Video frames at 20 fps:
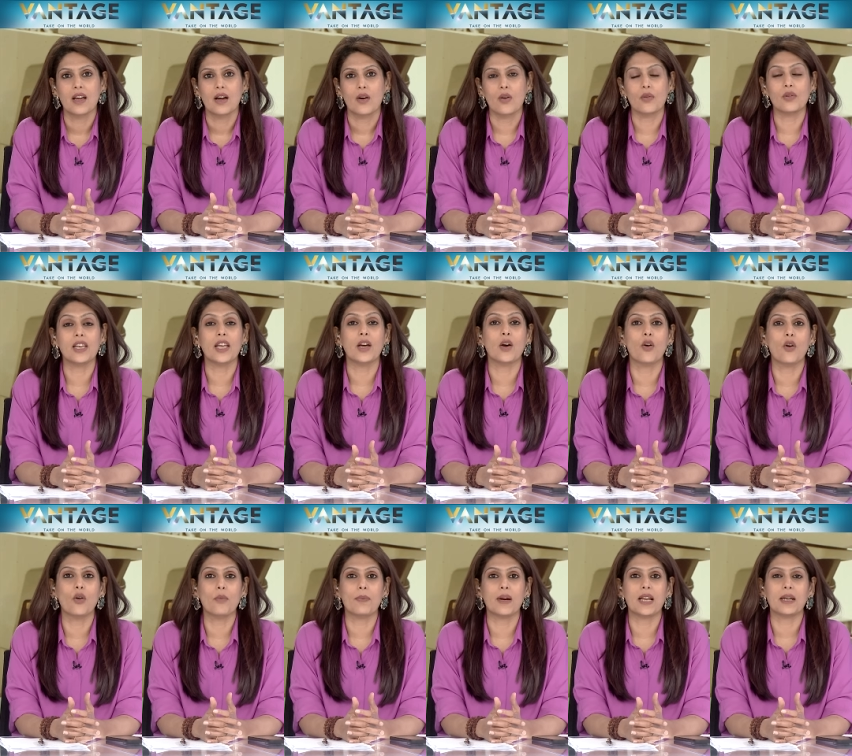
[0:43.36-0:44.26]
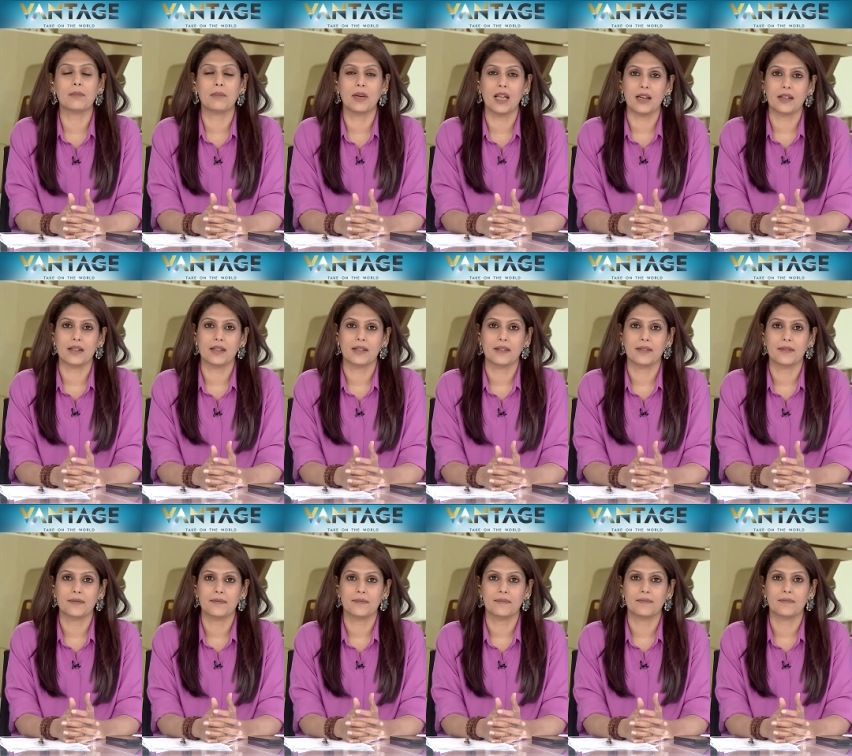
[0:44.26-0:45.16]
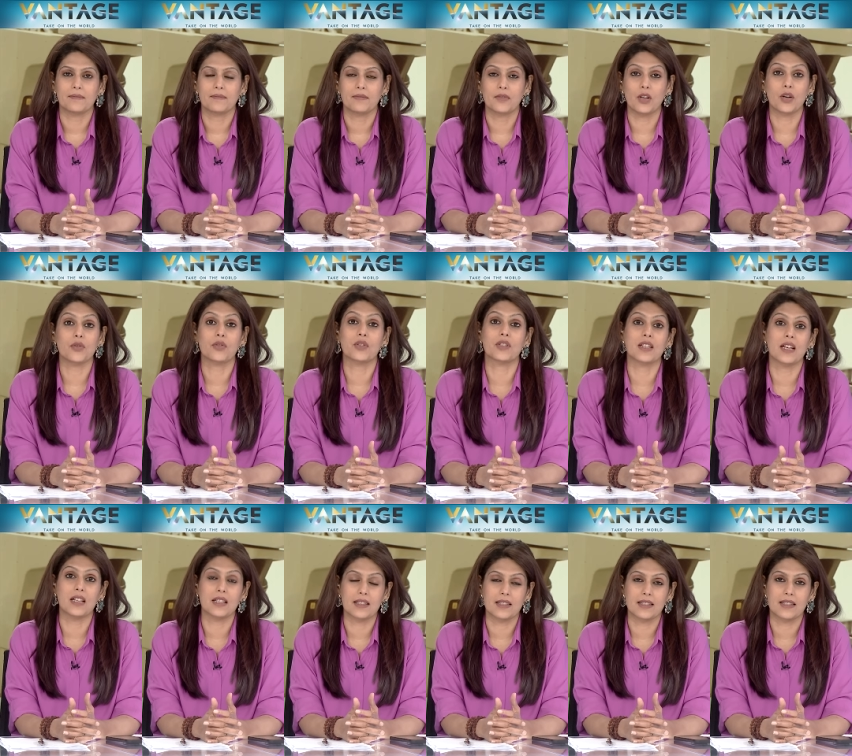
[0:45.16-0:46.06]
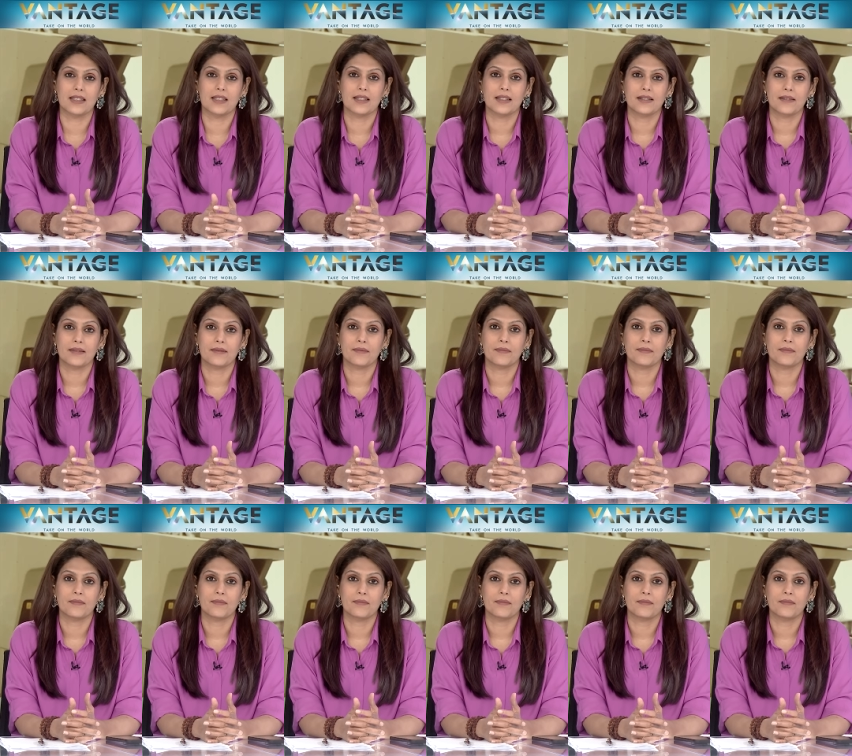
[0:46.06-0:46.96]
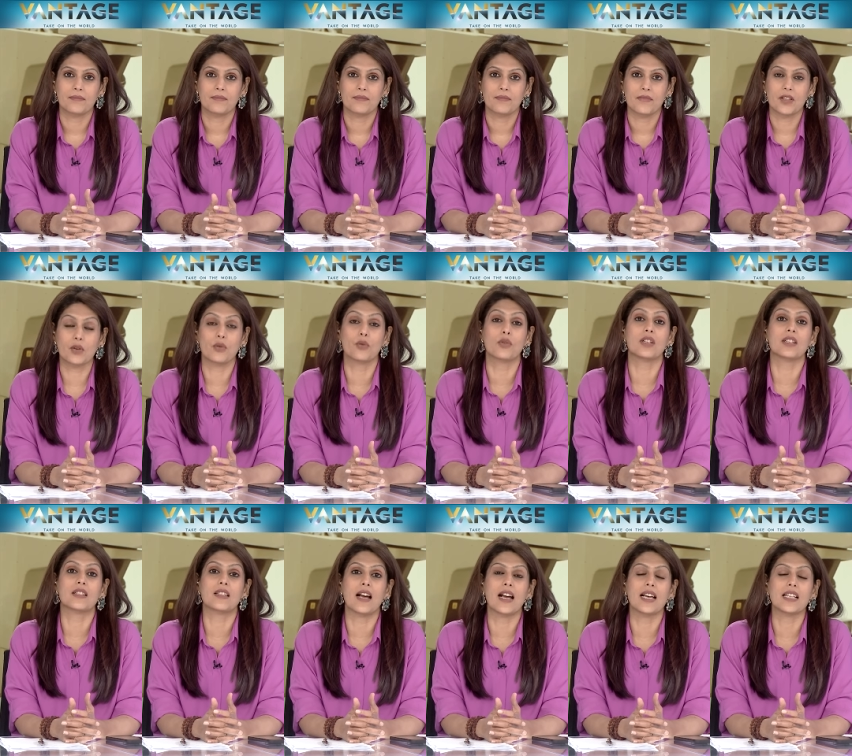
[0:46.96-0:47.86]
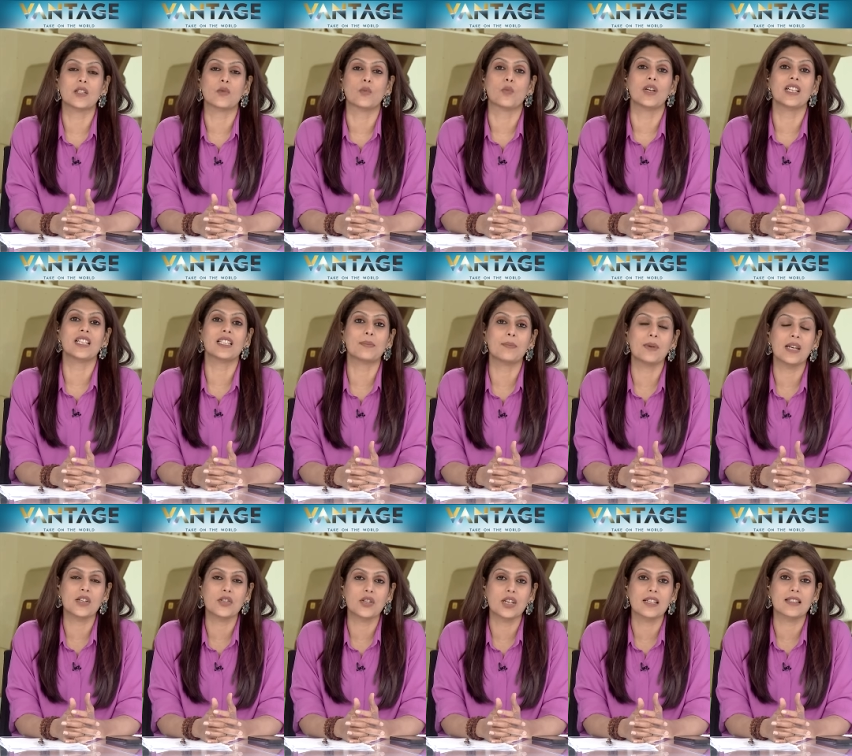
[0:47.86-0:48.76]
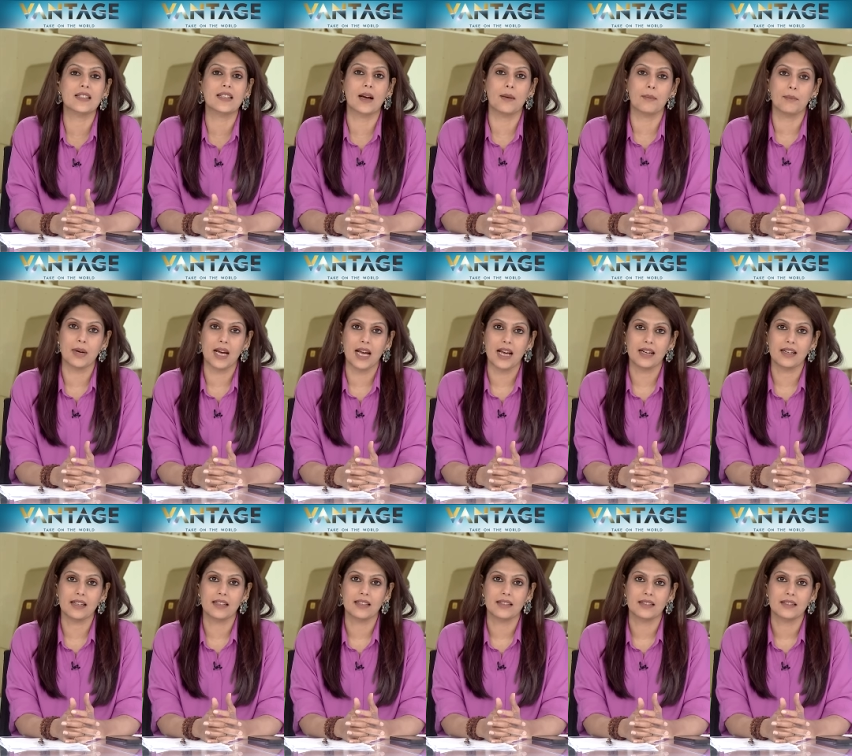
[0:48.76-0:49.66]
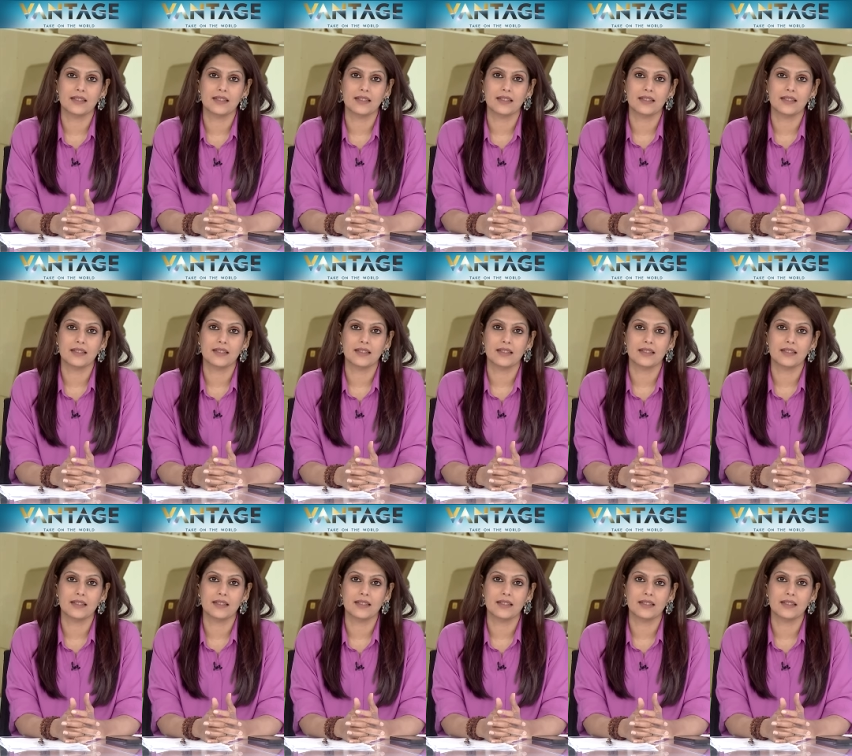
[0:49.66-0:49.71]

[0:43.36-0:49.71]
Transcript: only hope and blood, not results. So, who decides which species come back?